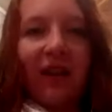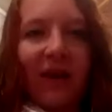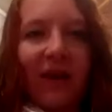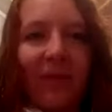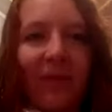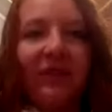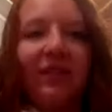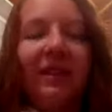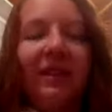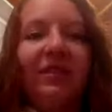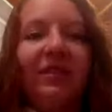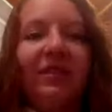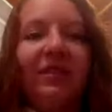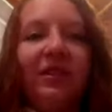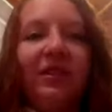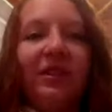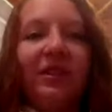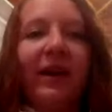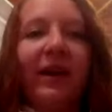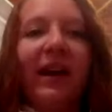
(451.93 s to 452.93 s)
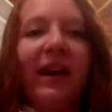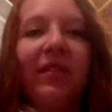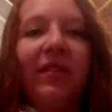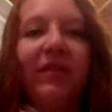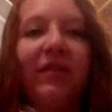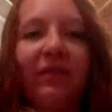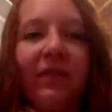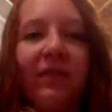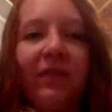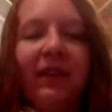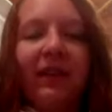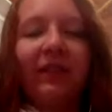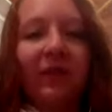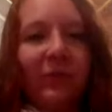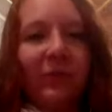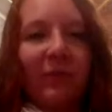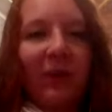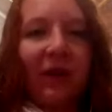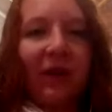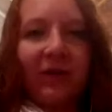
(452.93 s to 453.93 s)
coming into your breath, feeling
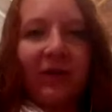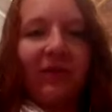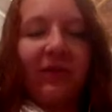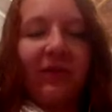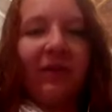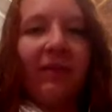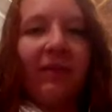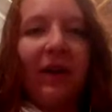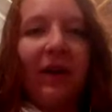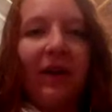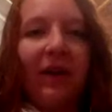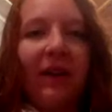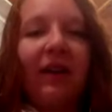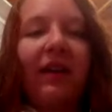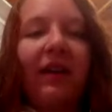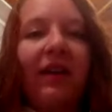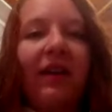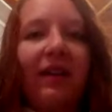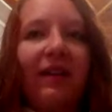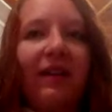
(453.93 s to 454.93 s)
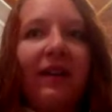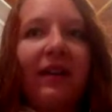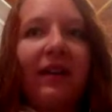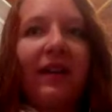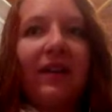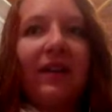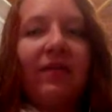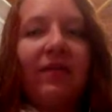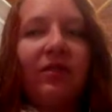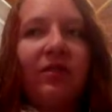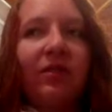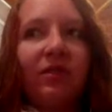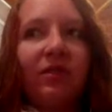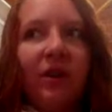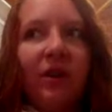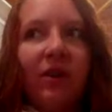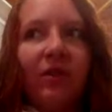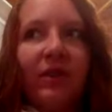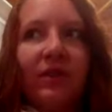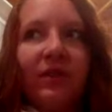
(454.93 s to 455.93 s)
those parts of your body, like even just
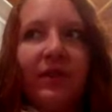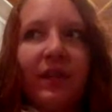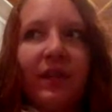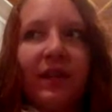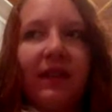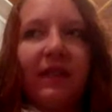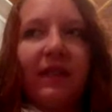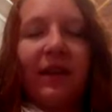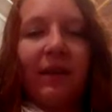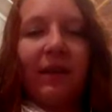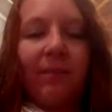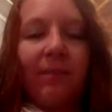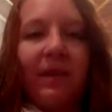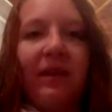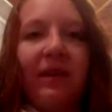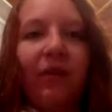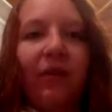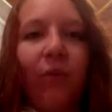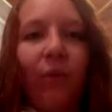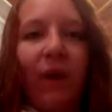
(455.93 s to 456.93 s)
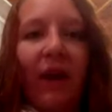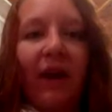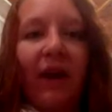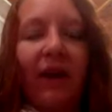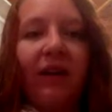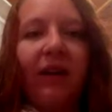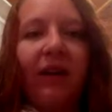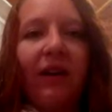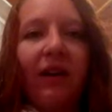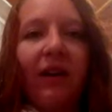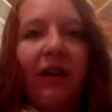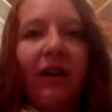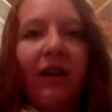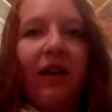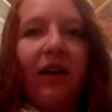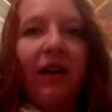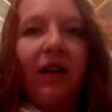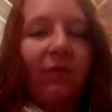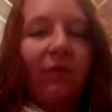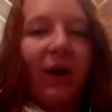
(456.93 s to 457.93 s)
noticing and like being aware
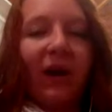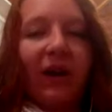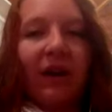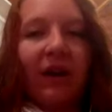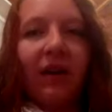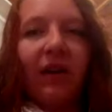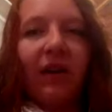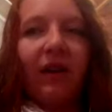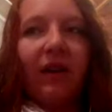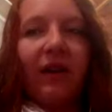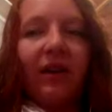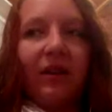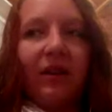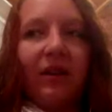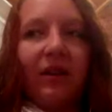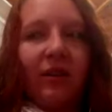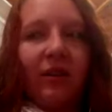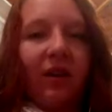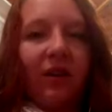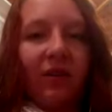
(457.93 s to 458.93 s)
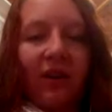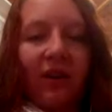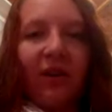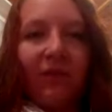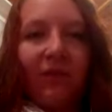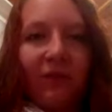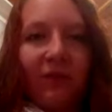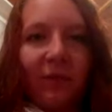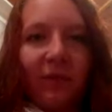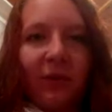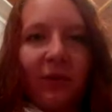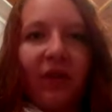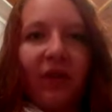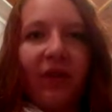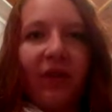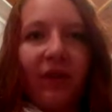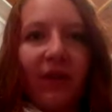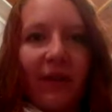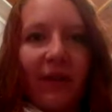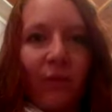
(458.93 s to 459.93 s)
of where you're
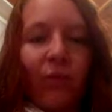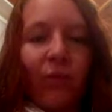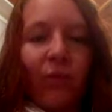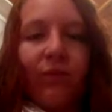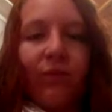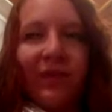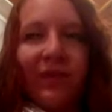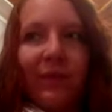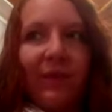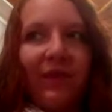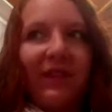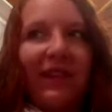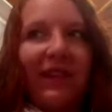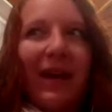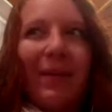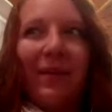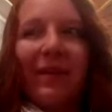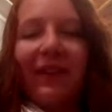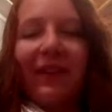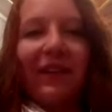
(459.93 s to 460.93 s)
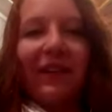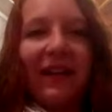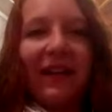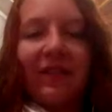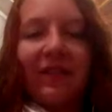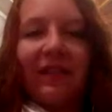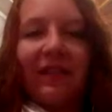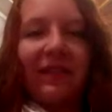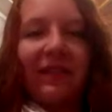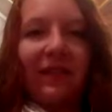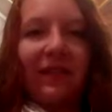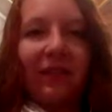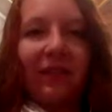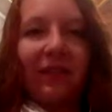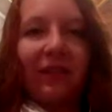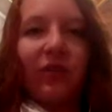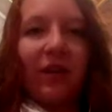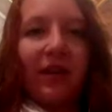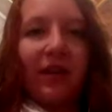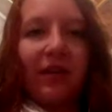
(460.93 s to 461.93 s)
uncomfortable, like some of the time, and like not even
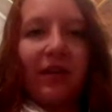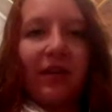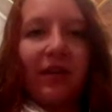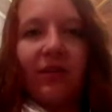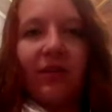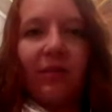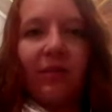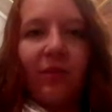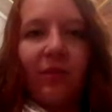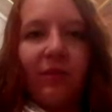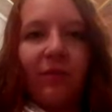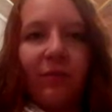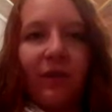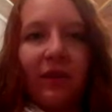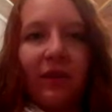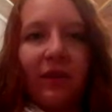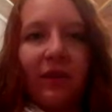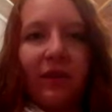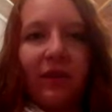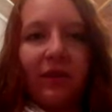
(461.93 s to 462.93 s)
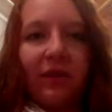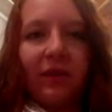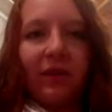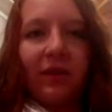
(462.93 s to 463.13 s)
necessarily trying to do movements.